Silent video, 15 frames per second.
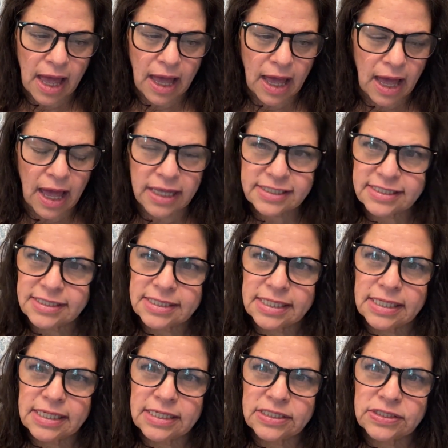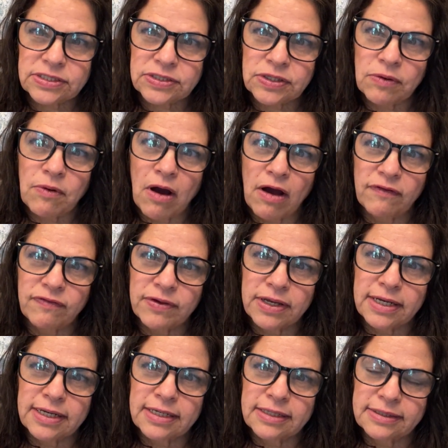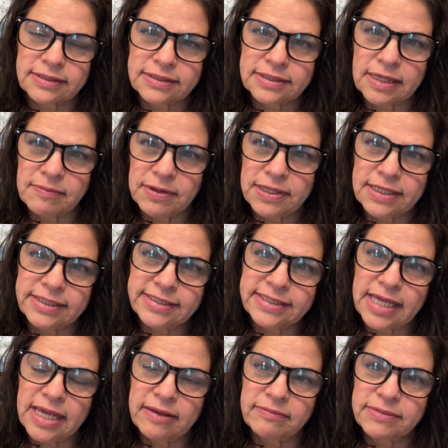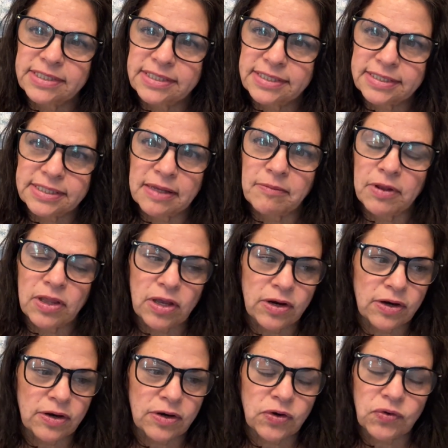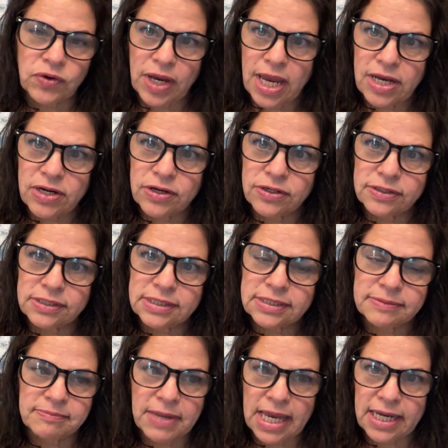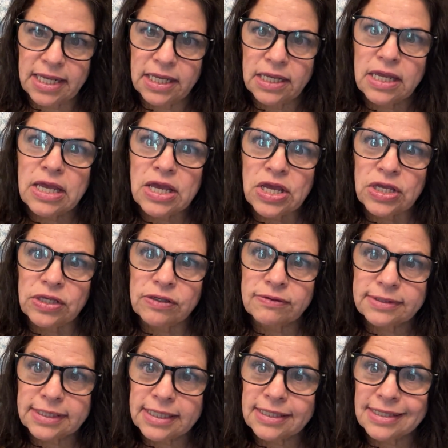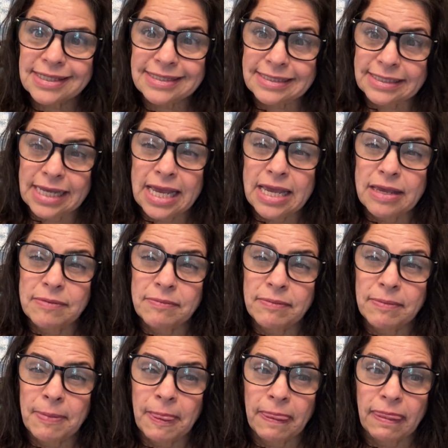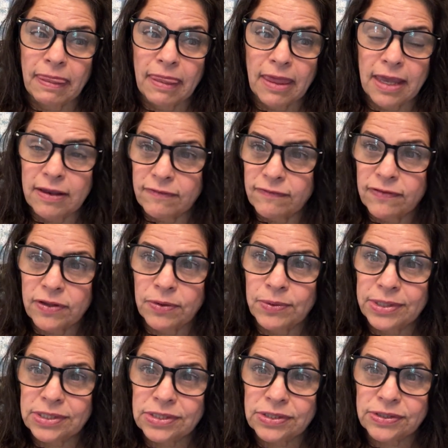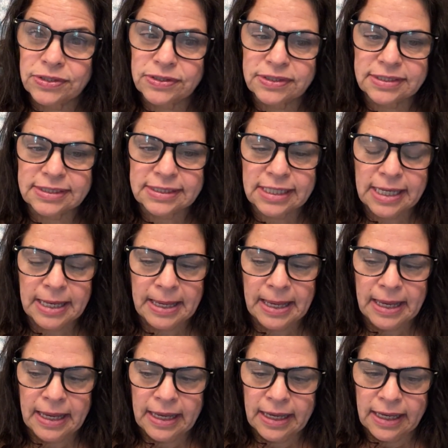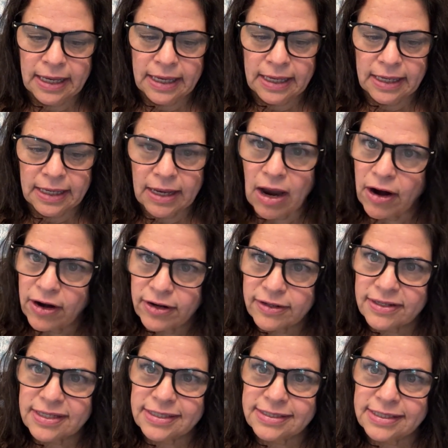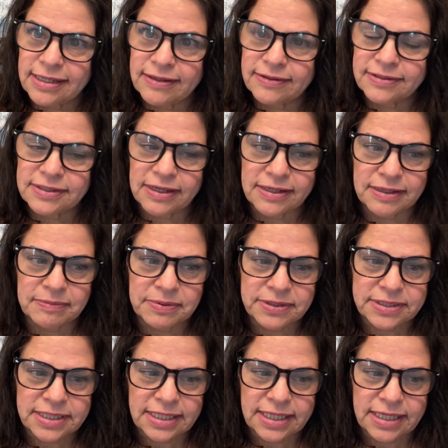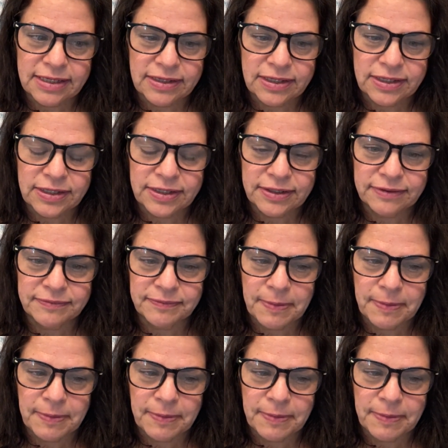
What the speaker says: I see so often some of the same similar creators, many using the same influencers, art that sells on a particular